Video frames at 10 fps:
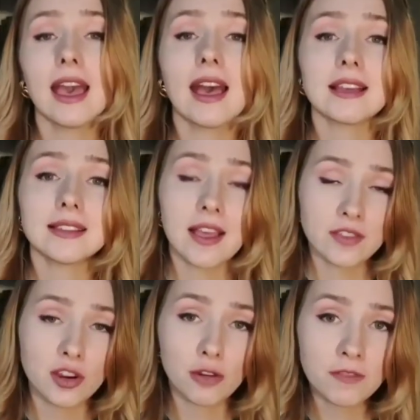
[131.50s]
as
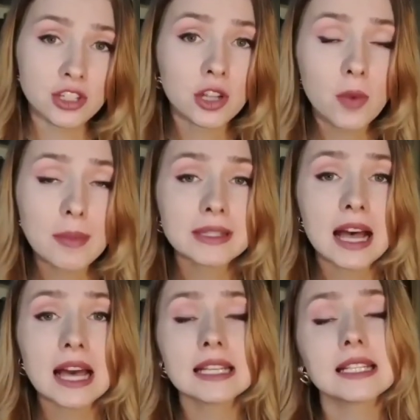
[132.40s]
at their official
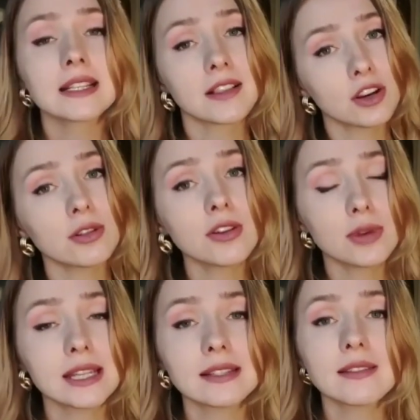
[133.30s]
website it is clearly
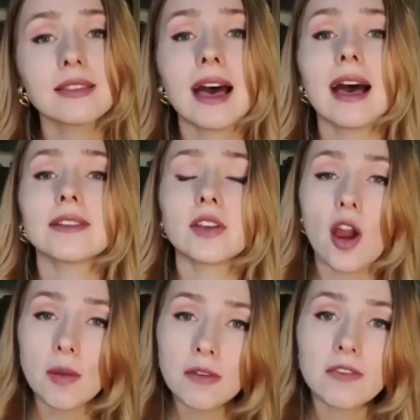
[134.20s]
written that
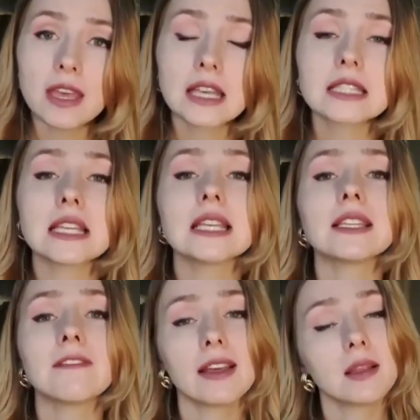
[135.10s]
CarboFix
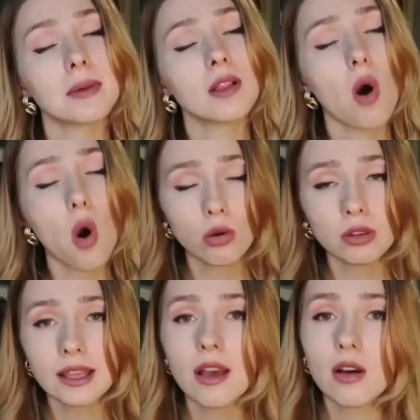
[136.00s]
is available
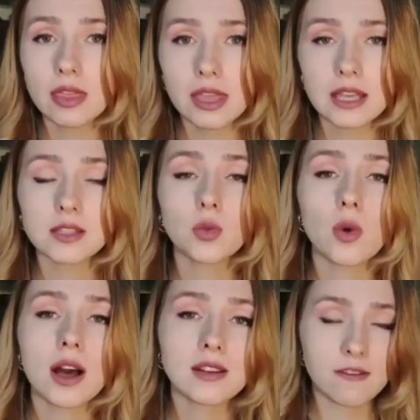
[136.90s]
only on this
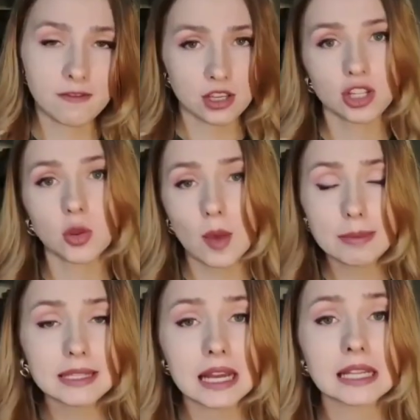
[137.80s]
one official
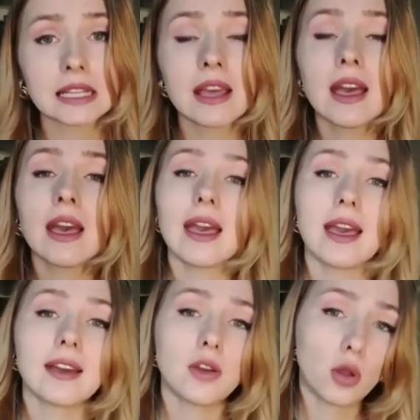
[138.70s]
website,
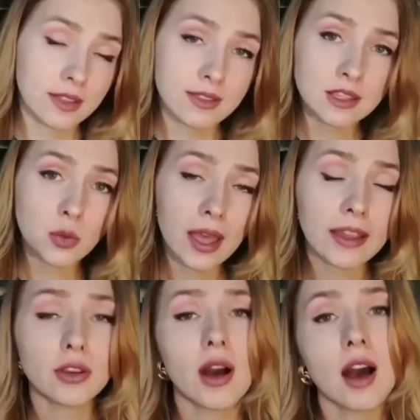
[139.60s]
and only this
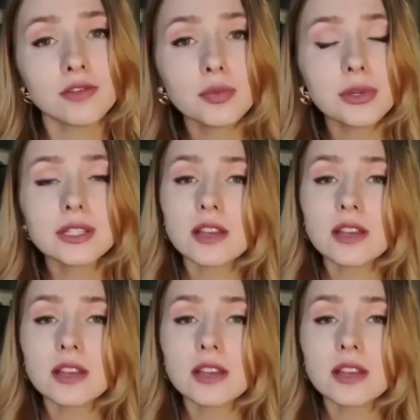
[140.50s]
way you're 100%